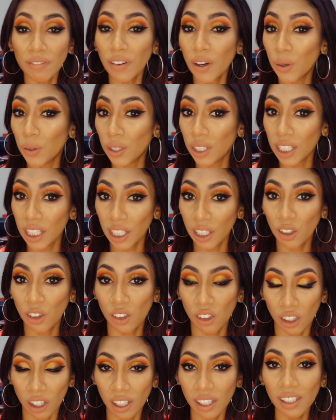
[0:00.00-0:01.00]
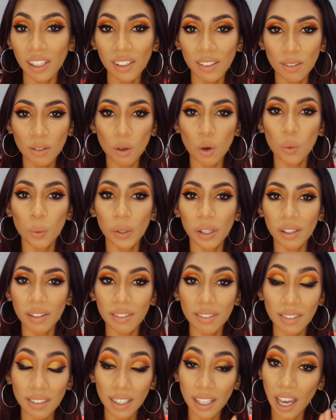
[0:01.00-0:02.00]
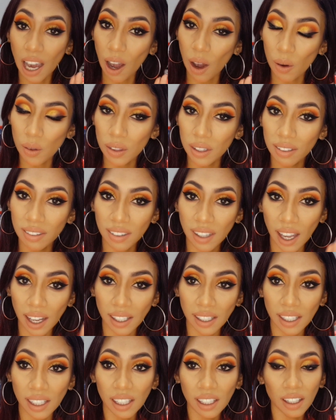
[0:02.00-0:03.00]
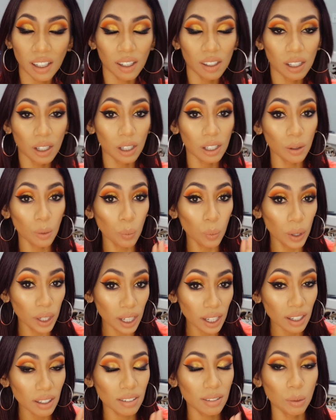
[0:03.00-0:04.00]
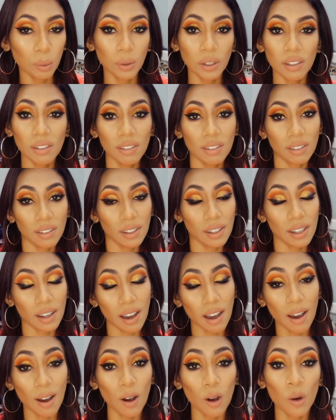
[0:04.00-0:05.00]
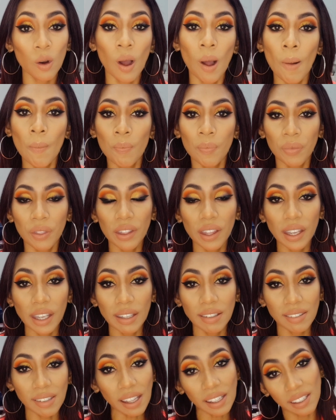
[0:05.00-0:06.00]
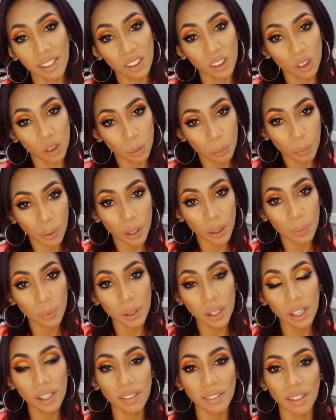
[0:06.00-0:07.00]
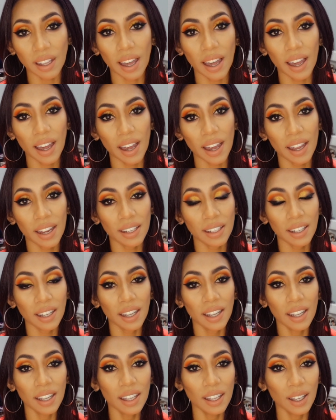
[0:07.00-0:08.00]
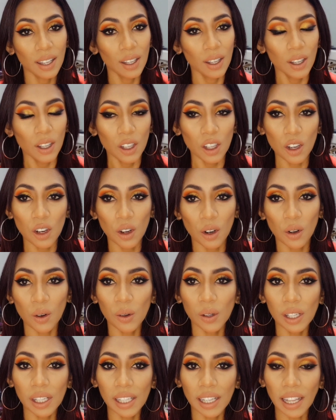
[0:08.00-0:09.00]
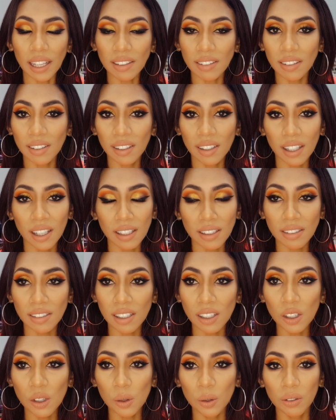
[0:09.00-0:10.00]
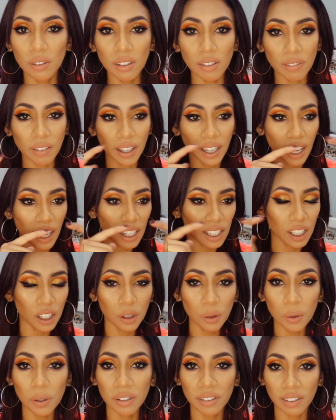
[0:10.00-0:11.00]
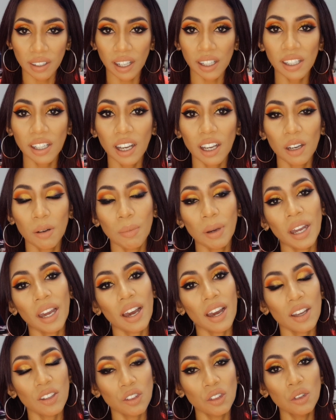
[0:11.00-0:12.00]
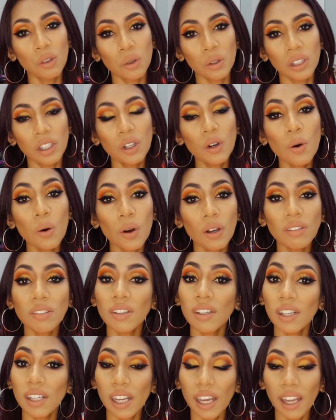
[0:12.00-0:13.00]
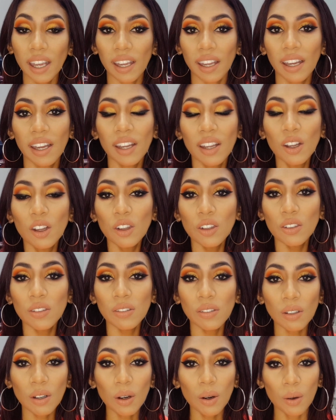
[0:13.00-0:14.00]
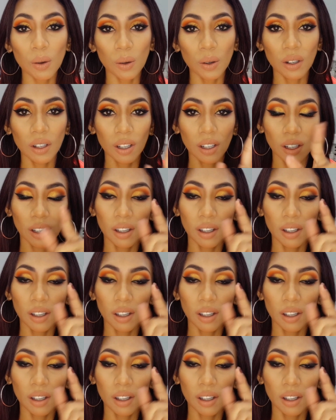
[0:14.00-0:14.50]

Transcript: foundation. So we'll see how this technique works. We'll see how the setting spray works, and you know, let's continue. See if I get any creasing anything under my eyes during the course of the day. So